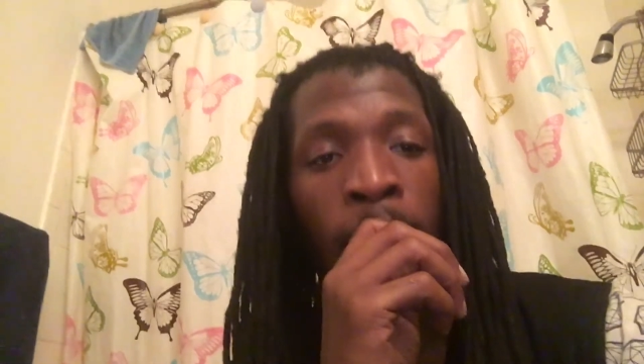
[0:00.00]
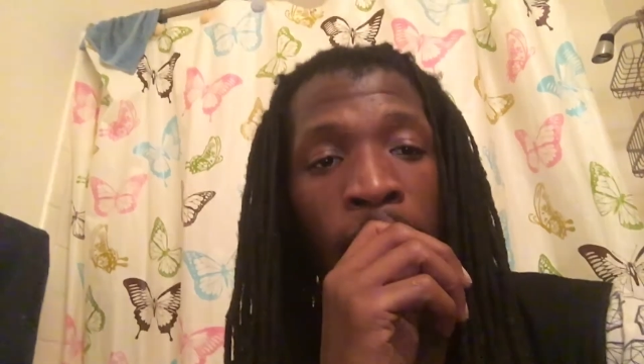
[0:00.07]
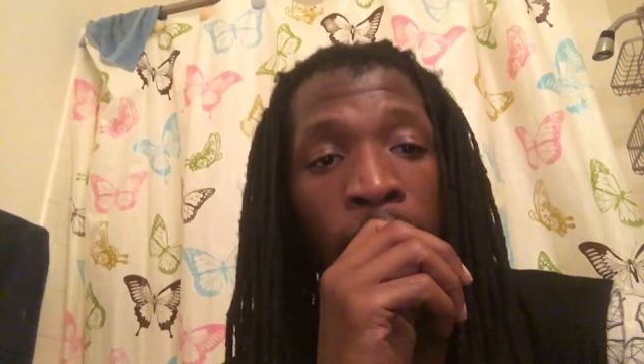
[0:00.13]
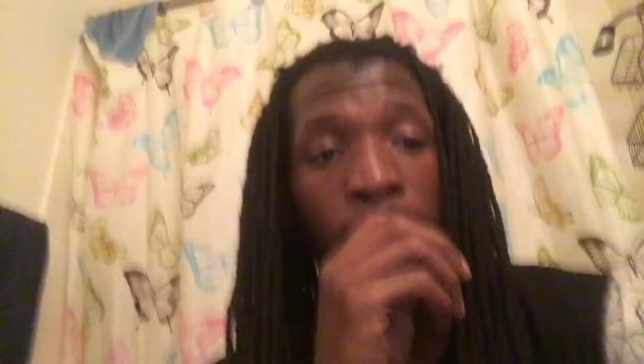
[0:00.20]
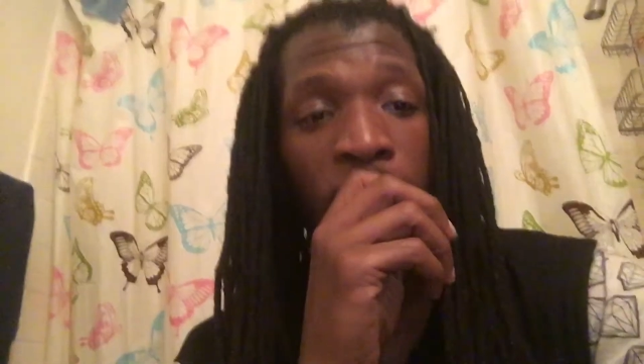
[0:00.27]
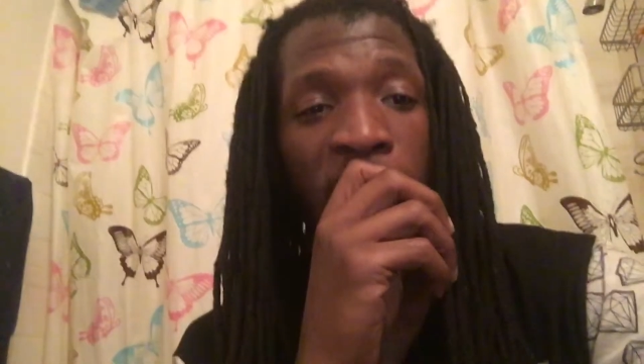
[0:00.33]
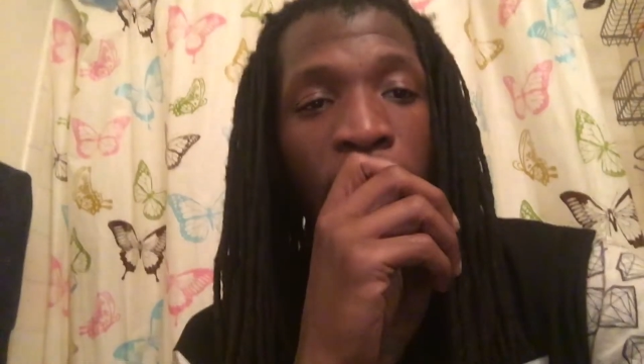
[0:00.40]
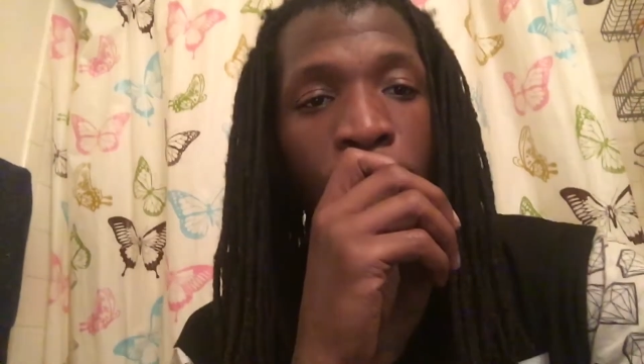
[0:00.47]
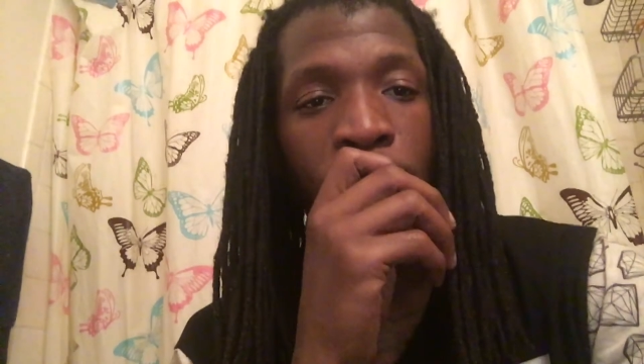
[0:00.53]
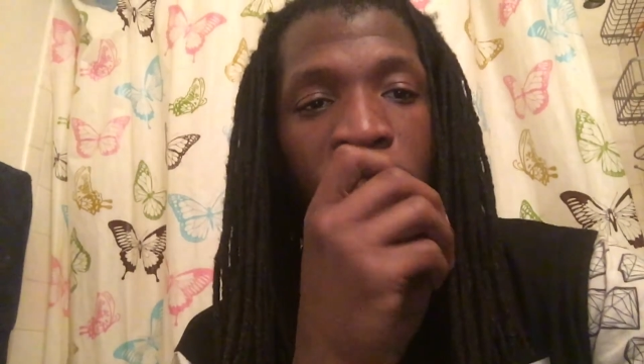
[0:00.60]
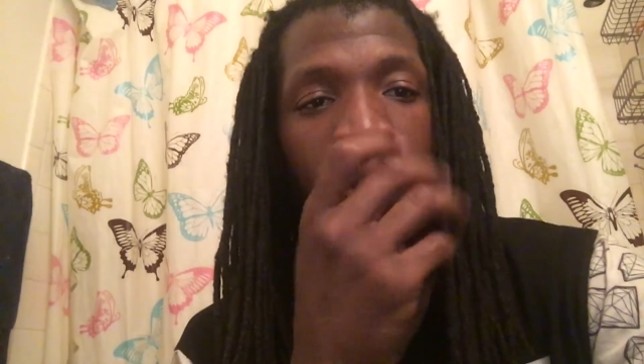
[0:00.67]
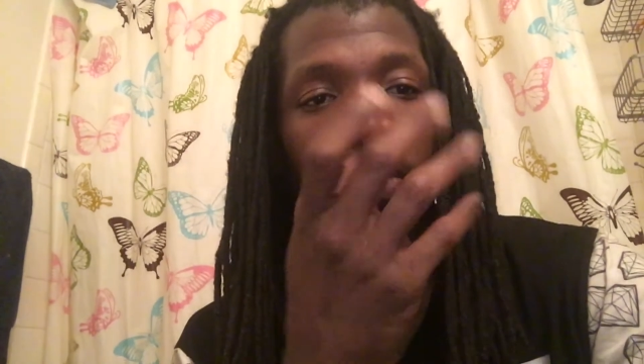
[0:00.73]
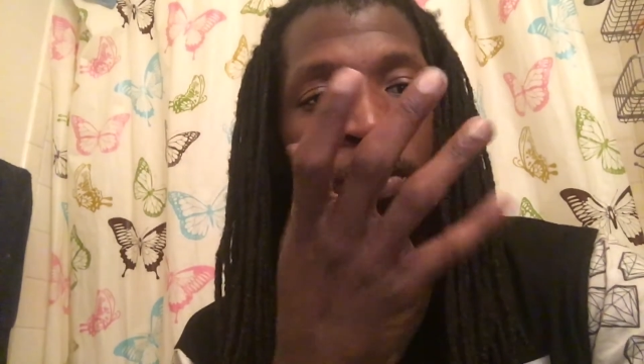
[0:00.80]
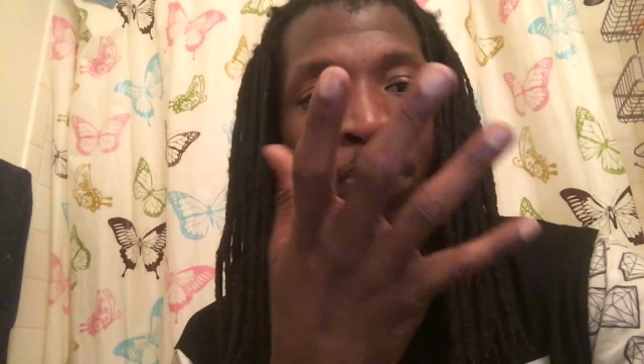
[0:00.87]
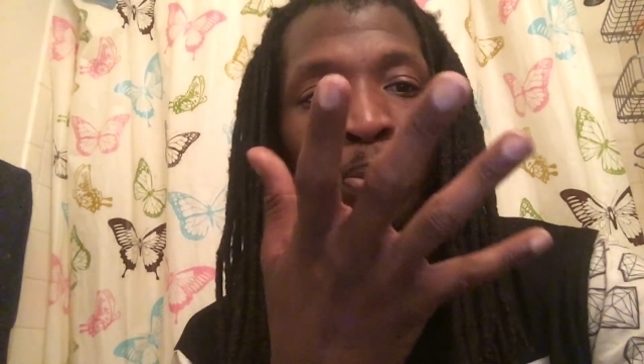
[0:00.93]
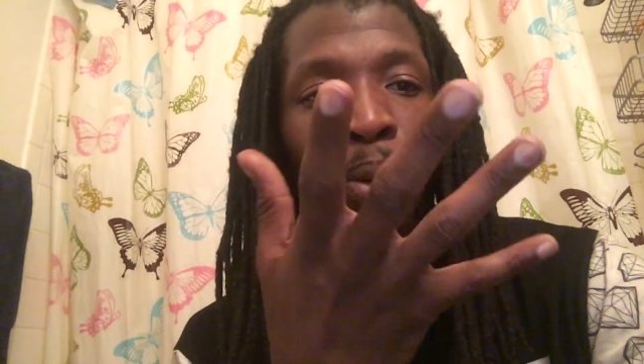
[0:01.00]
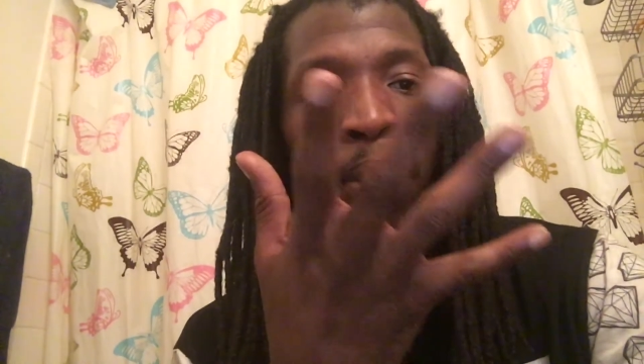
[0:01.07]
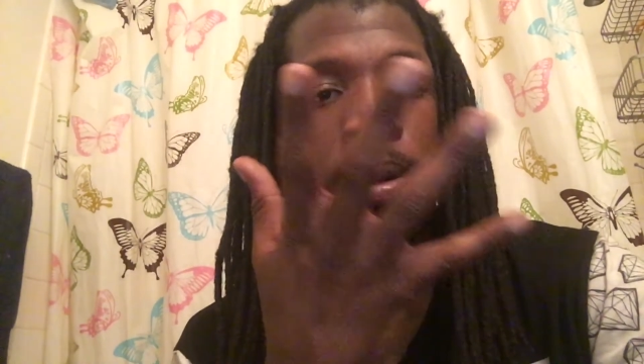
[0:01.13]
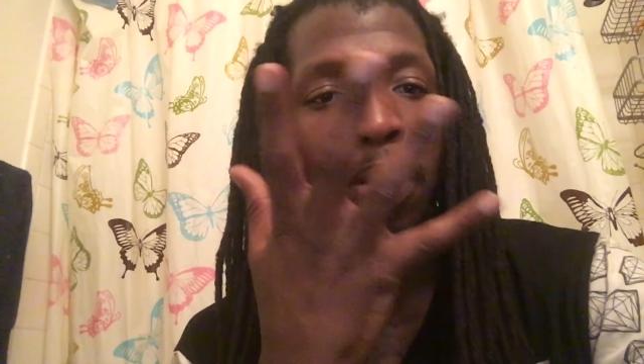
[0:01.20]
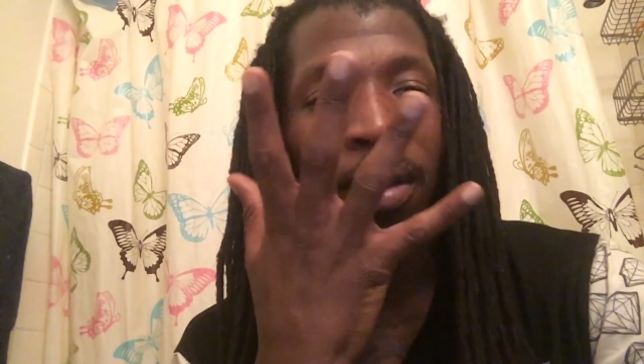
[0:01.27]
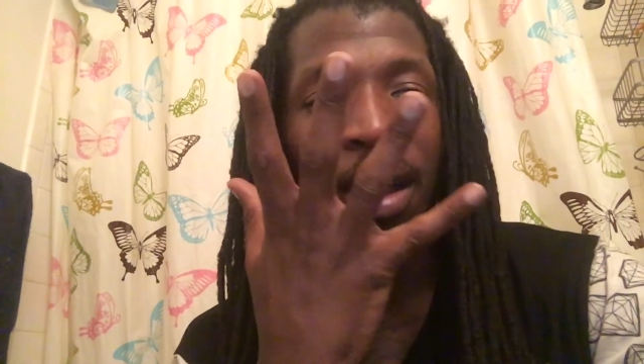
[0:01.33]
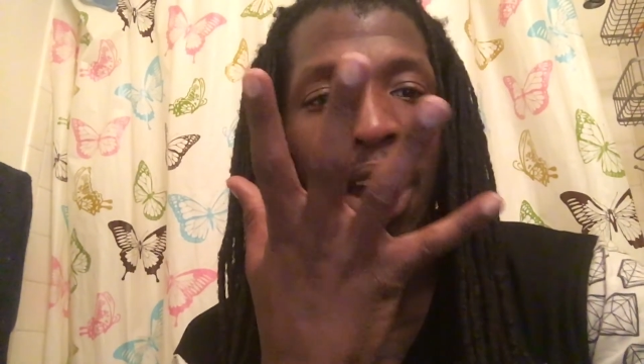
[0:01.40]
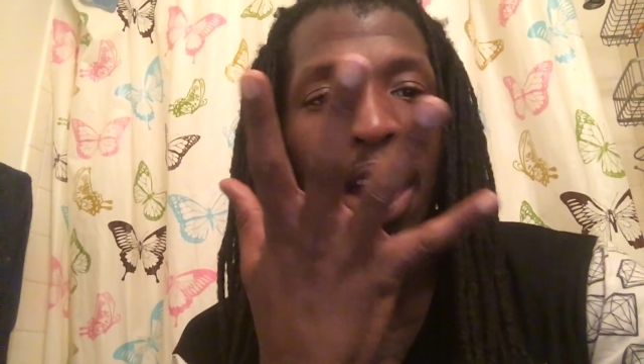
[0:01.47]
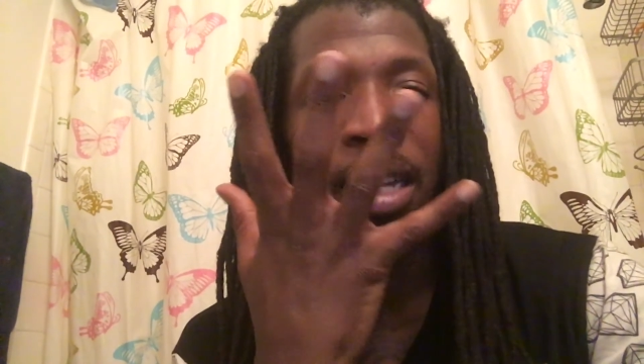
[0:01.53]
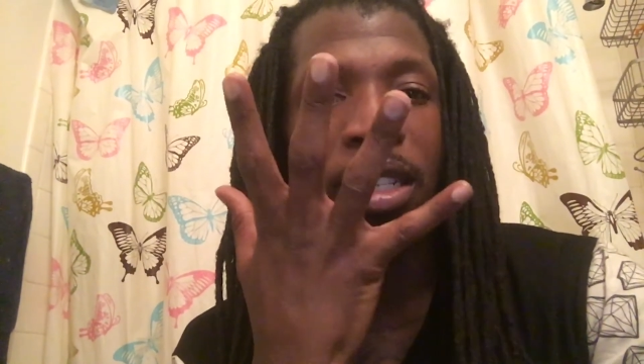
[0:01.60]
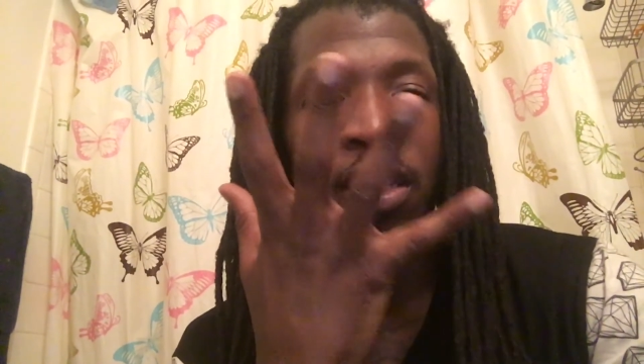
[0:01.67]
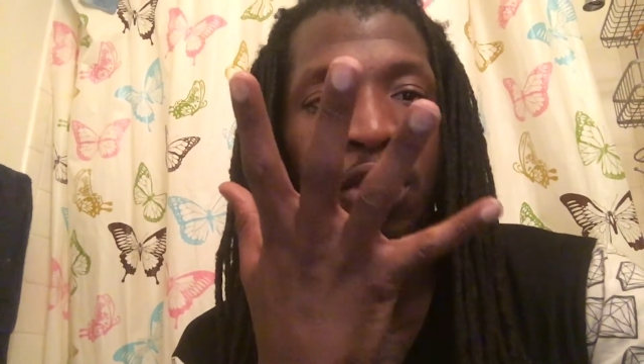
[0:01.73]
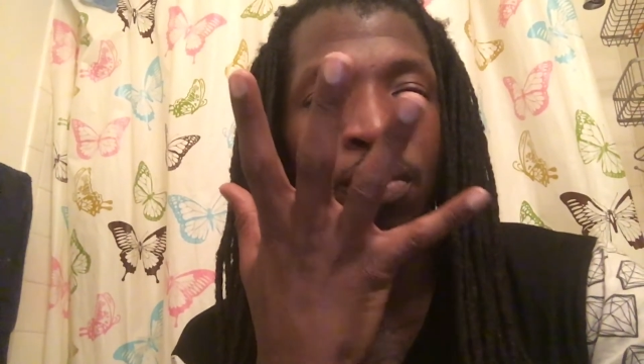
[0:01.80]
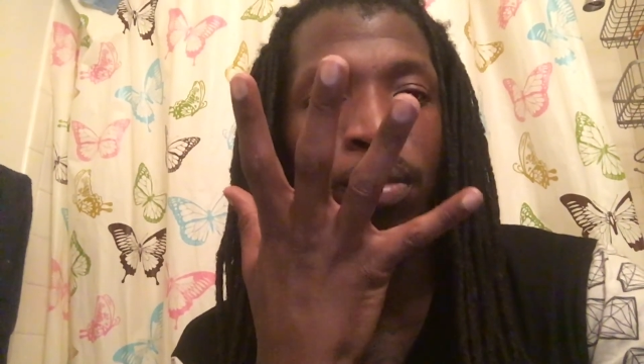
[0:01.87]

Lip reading: I just